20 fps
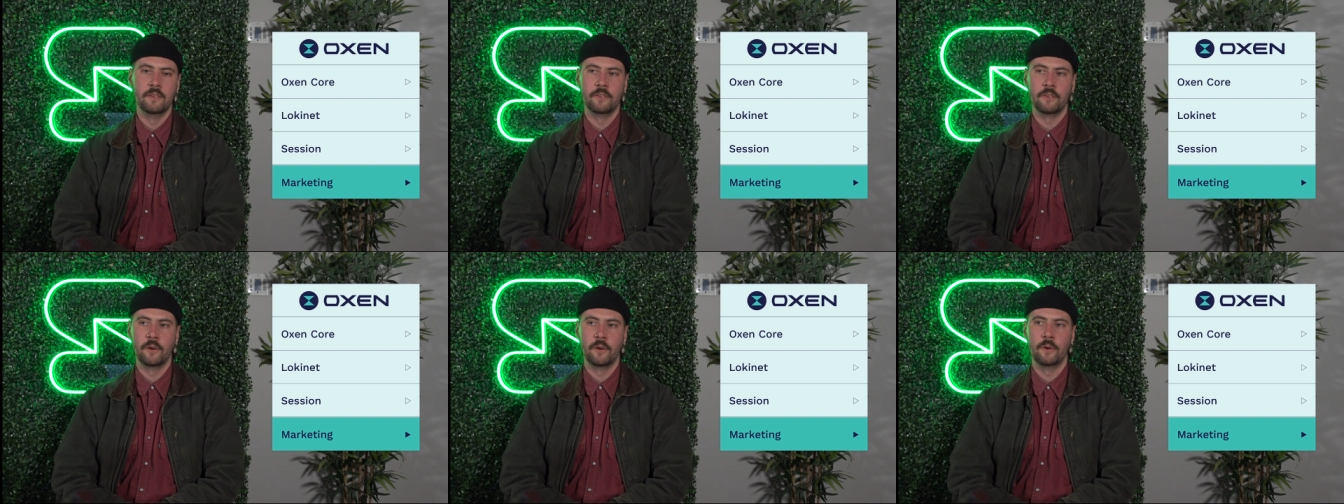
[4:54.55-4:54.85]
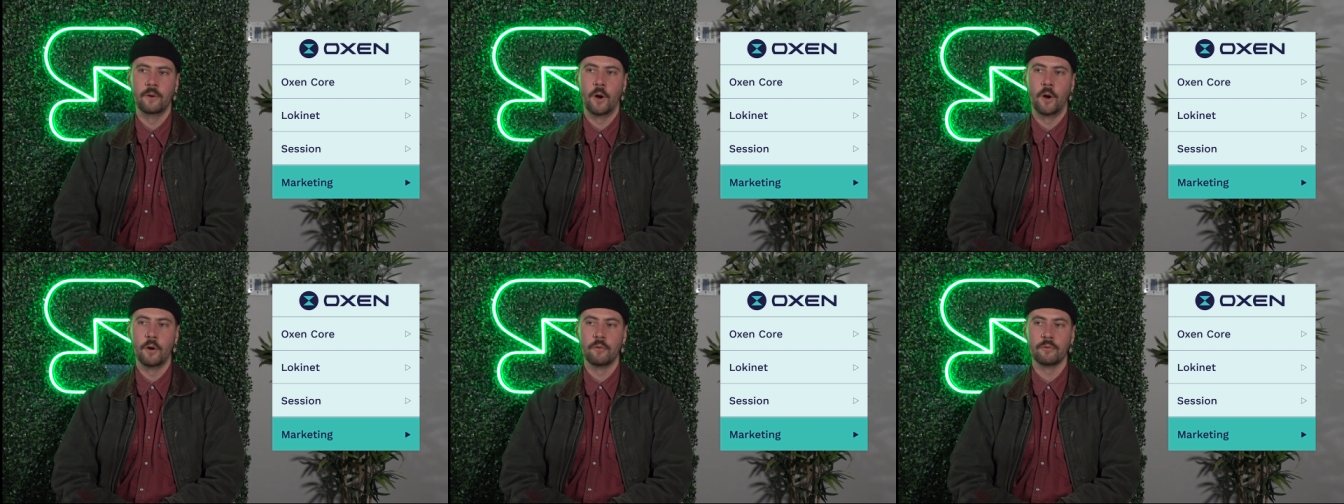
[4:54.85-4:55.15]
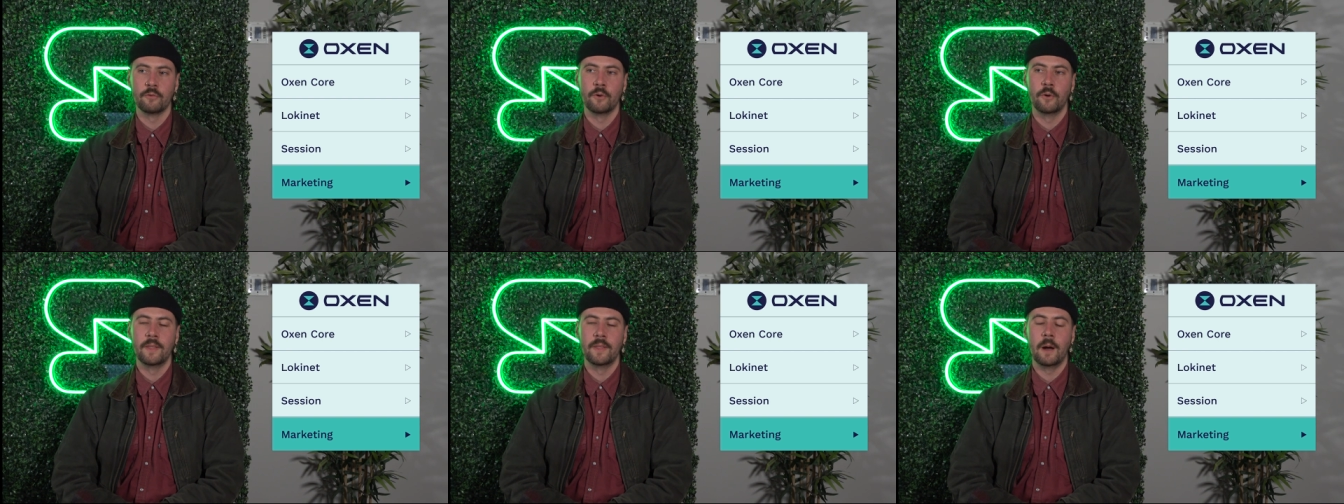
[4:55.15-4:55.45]
So
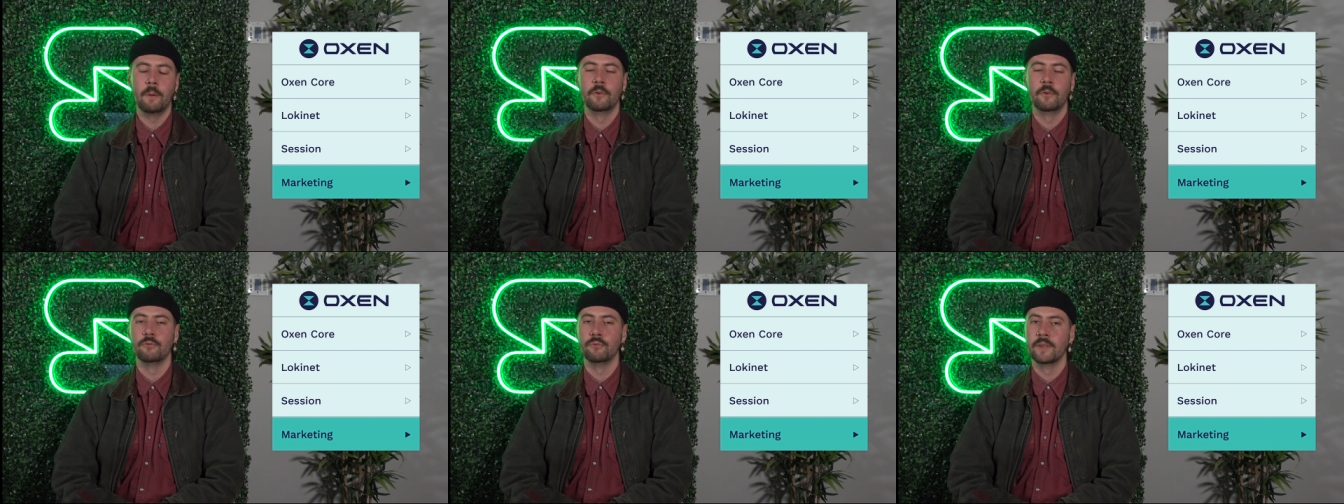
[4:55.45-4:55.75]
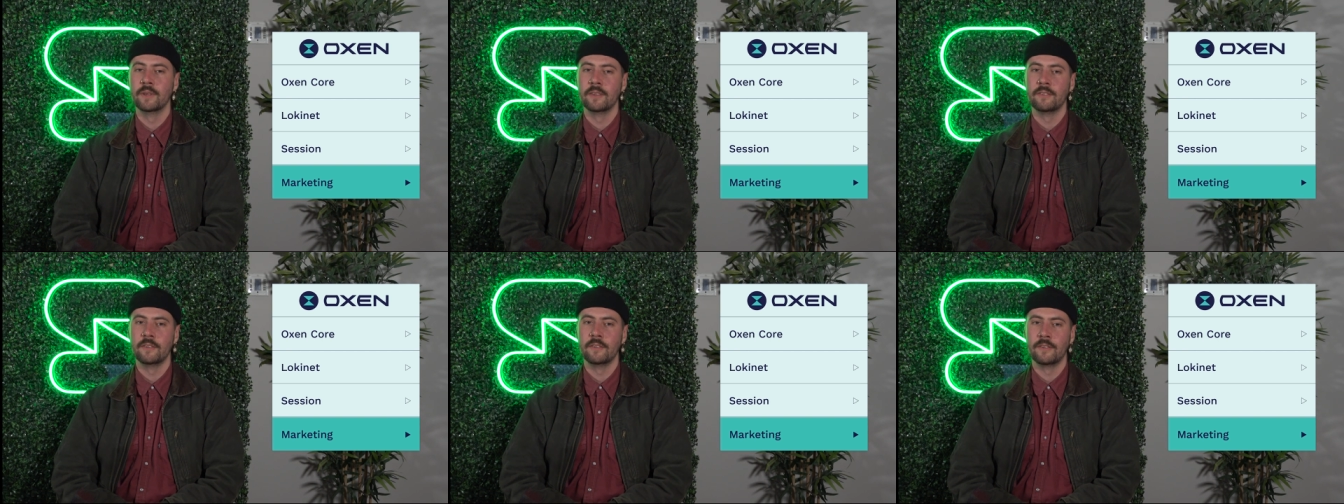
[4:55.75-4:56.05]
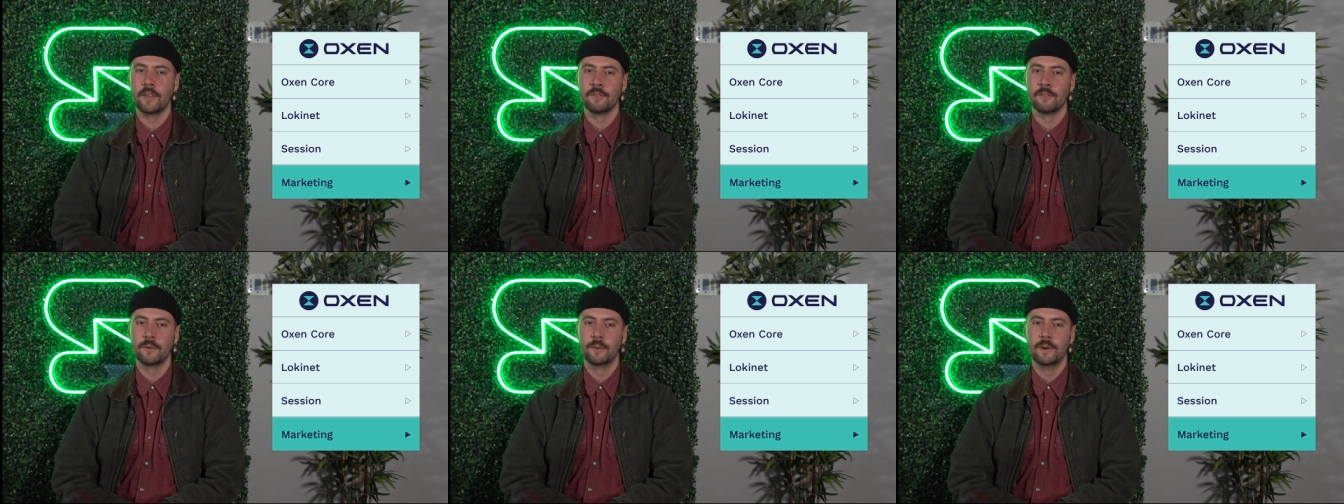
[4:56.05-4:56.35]
overall, that was really
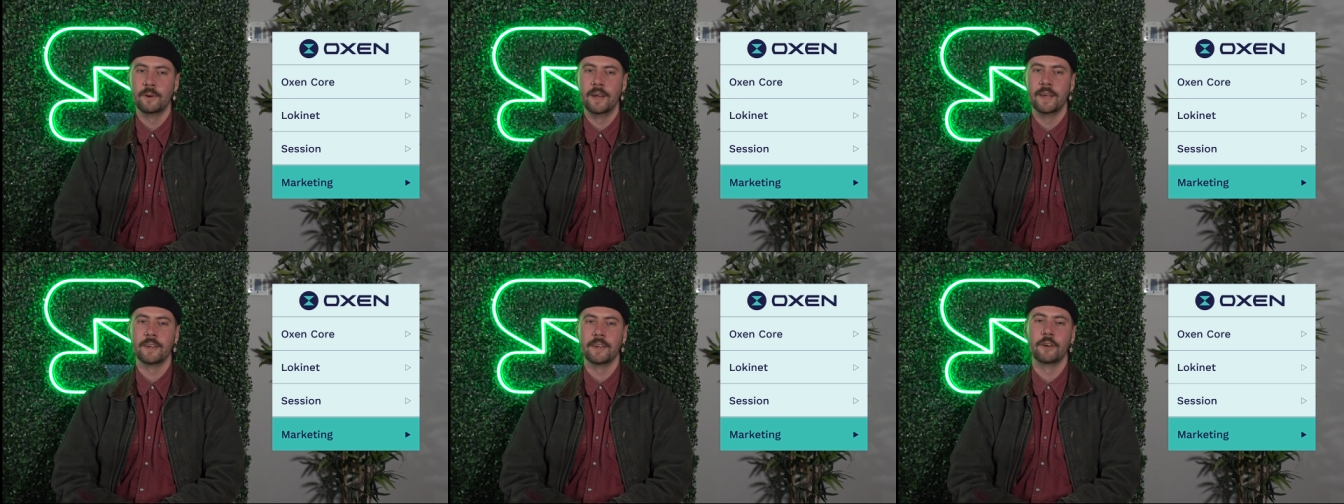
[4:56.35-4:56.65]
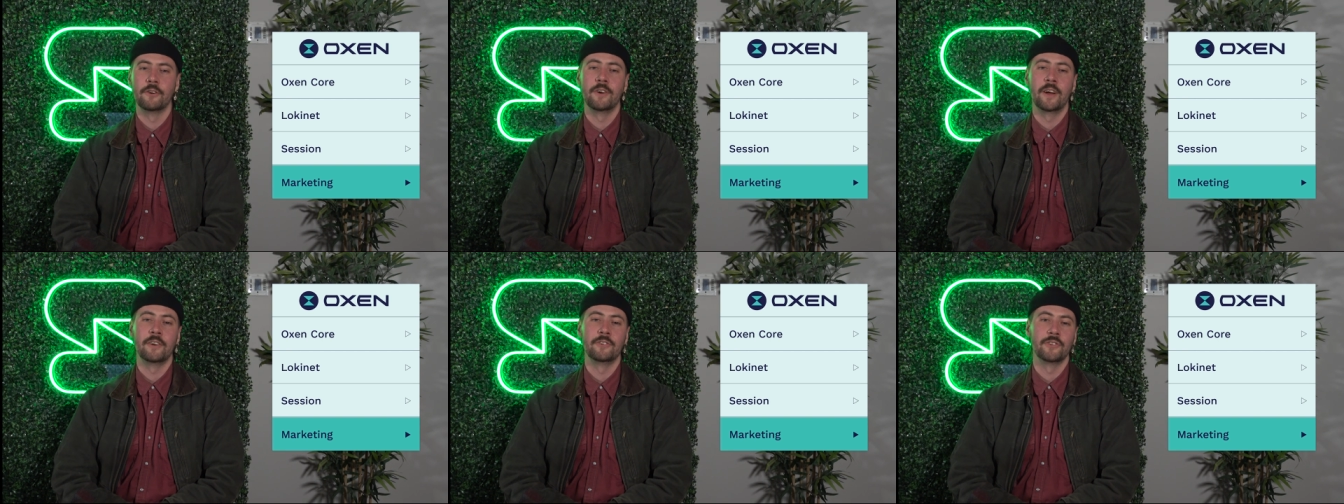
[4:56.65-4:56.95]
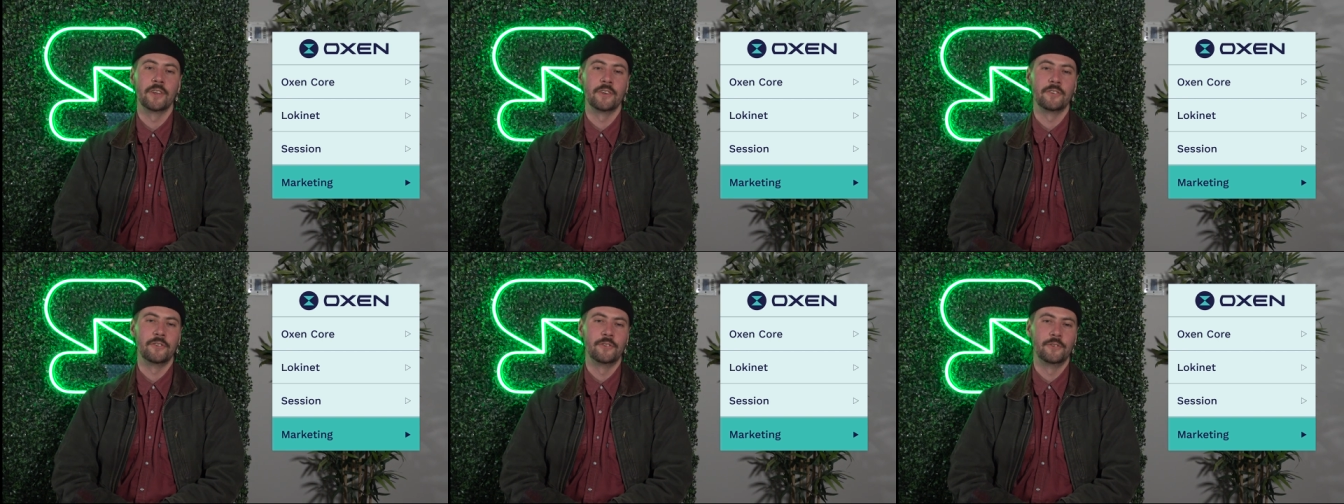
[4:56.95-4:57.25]
successful, and
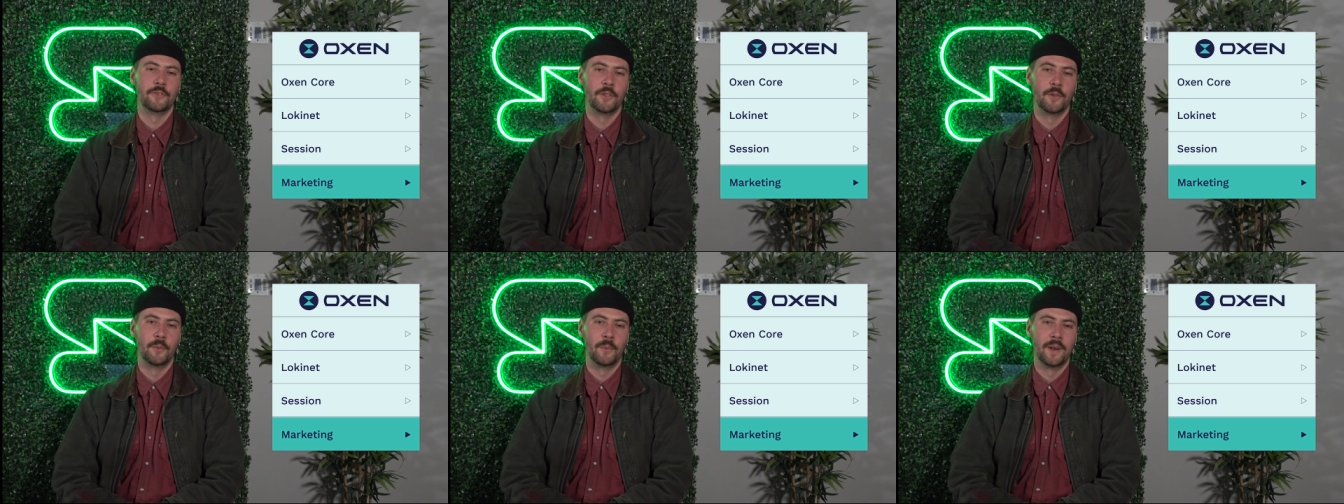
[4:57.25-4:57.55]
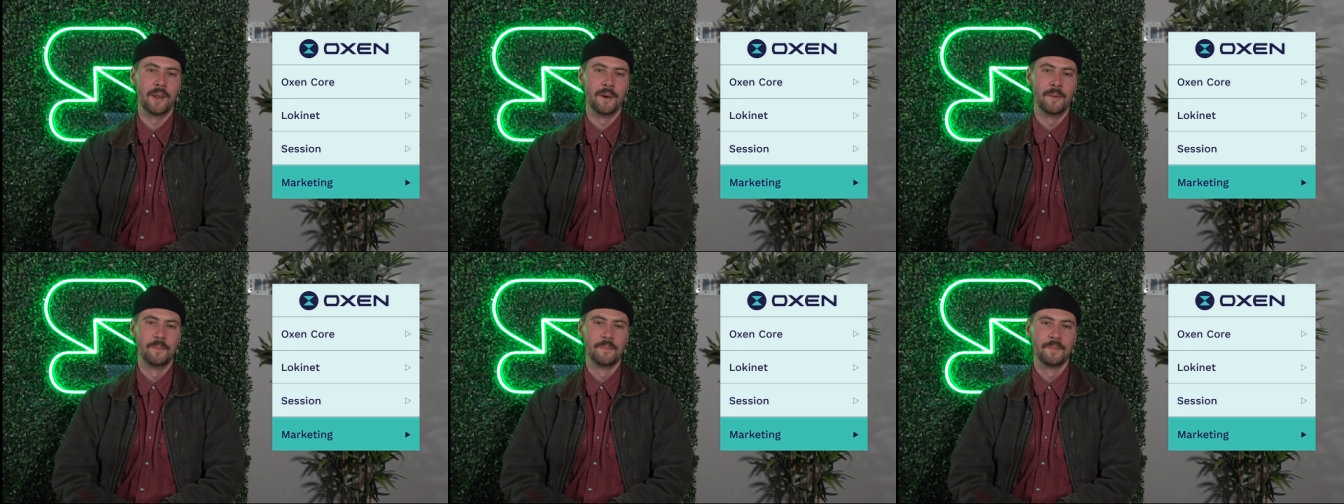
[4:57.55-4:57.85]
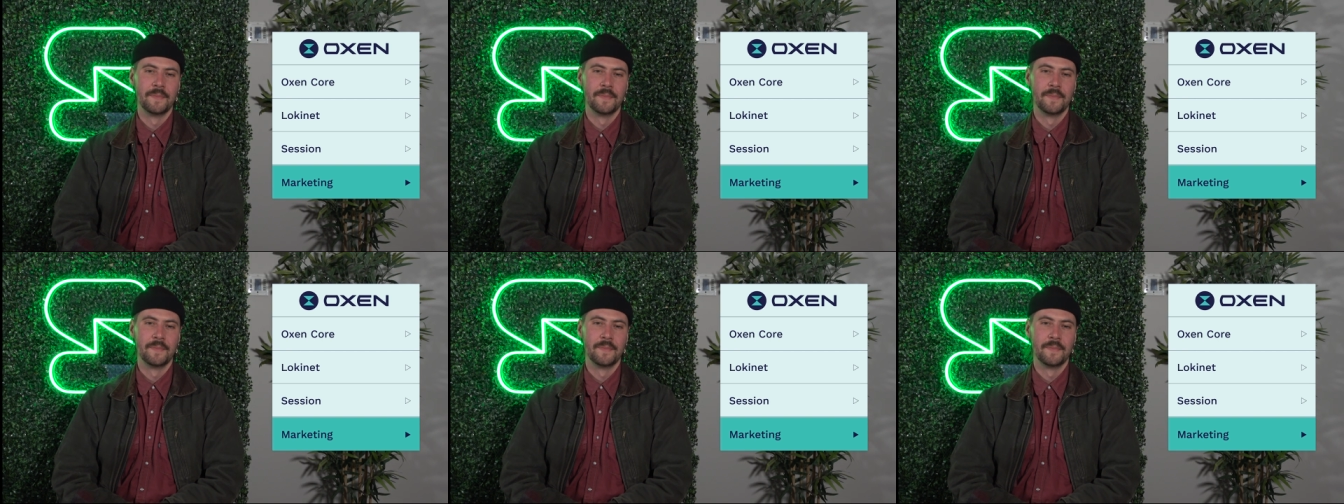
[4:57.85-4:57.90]
congratulations to the winner.